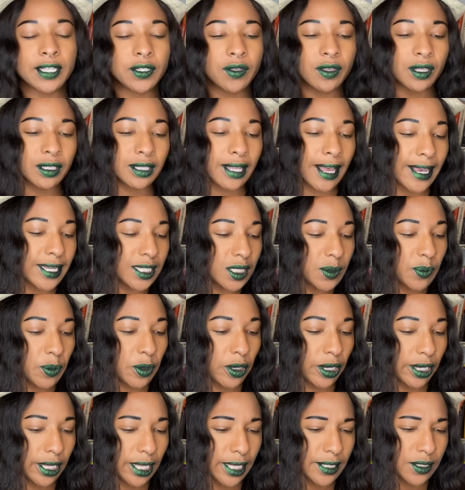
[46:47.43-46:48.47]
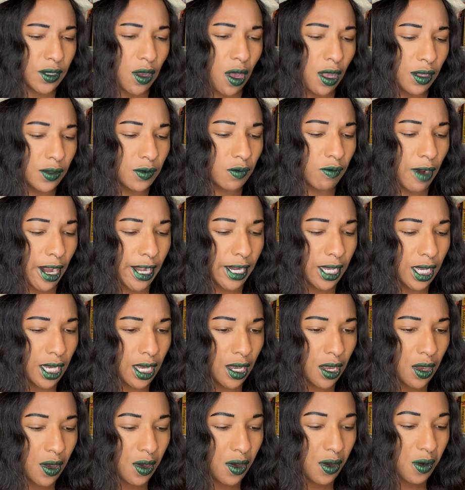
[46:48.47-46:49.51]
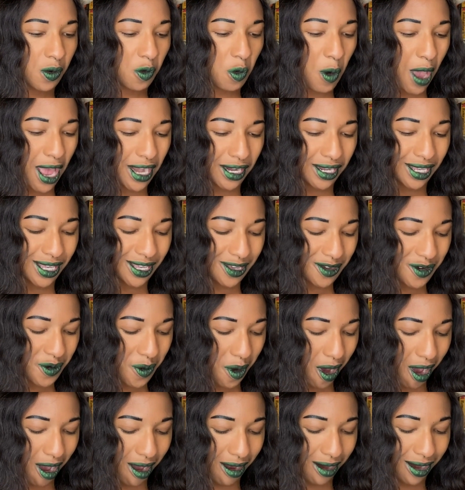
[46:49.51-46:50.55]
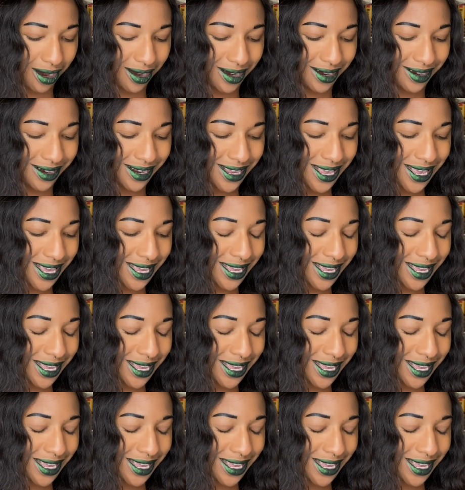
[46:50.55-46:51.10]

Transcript: So the last book is called Ready When You Are.